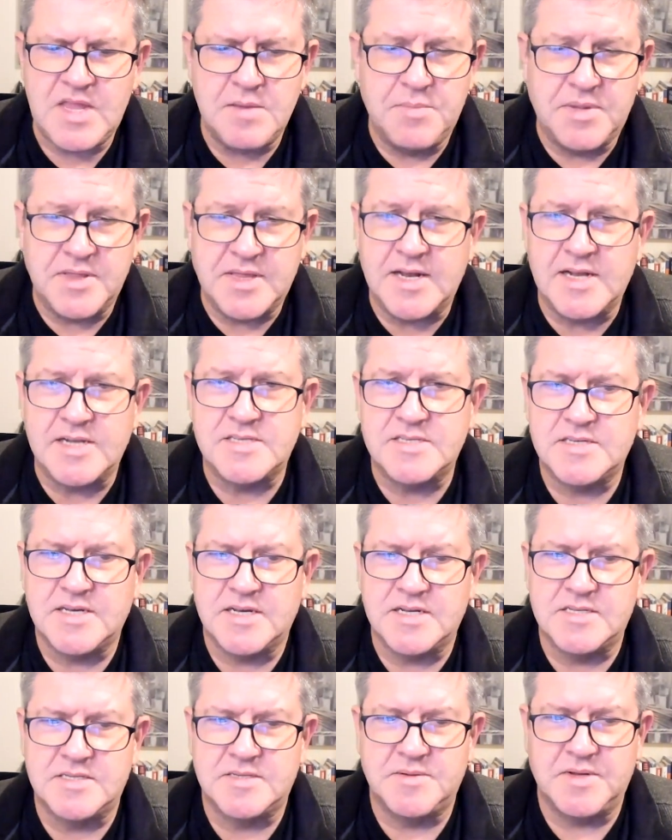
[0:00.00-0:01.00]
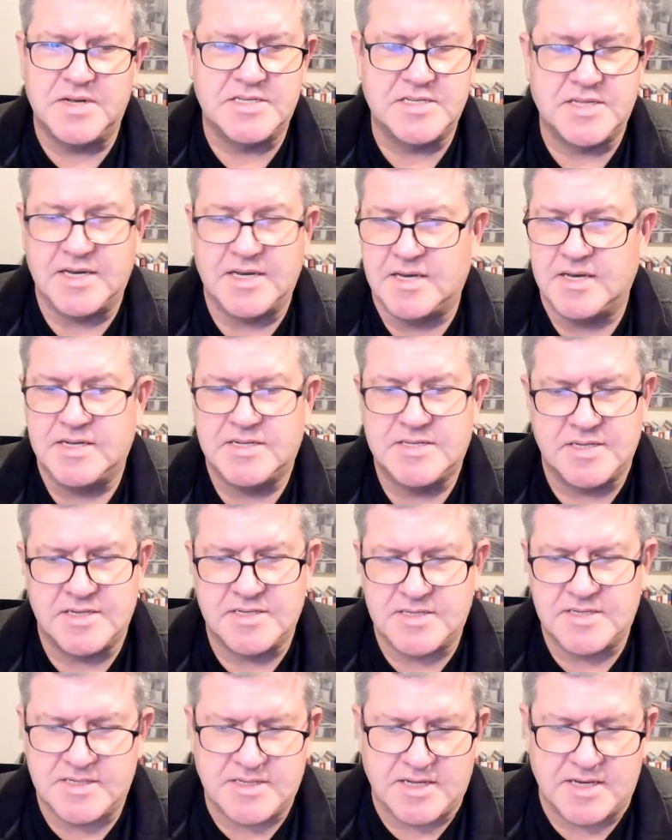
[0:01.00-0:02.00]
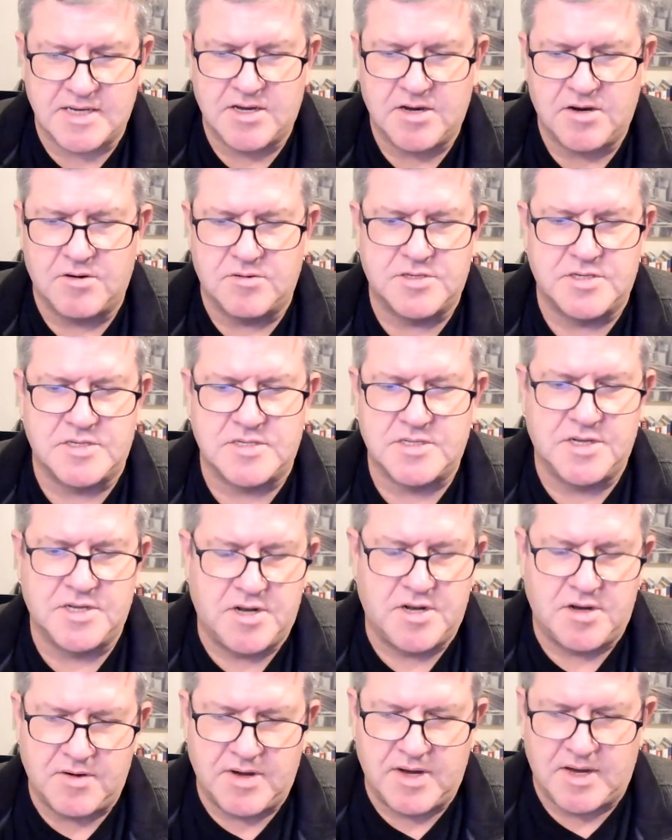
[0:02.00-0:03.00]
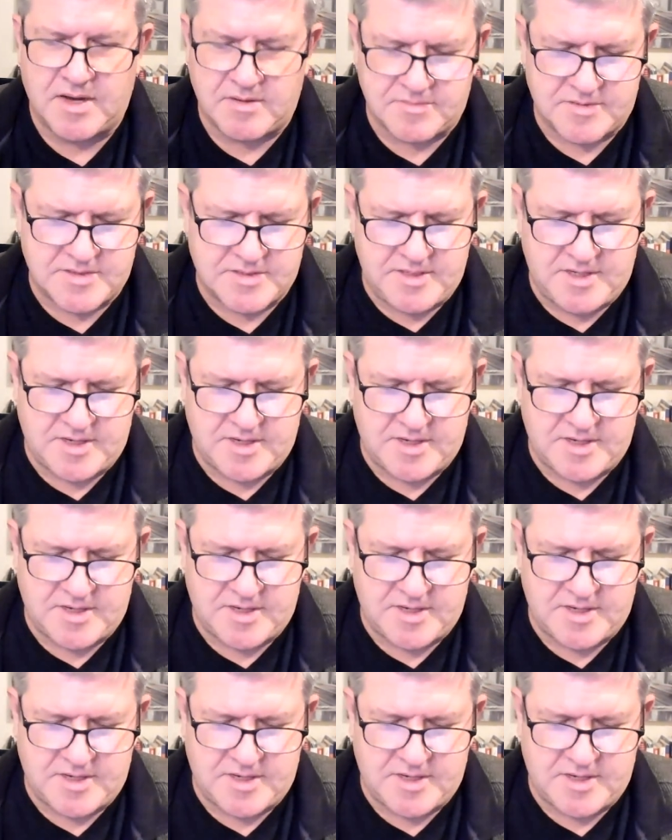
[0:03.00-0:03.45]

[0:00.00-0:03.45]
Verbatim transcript: but then it's it's it's like it's it's, it's like coaches, you know, uh,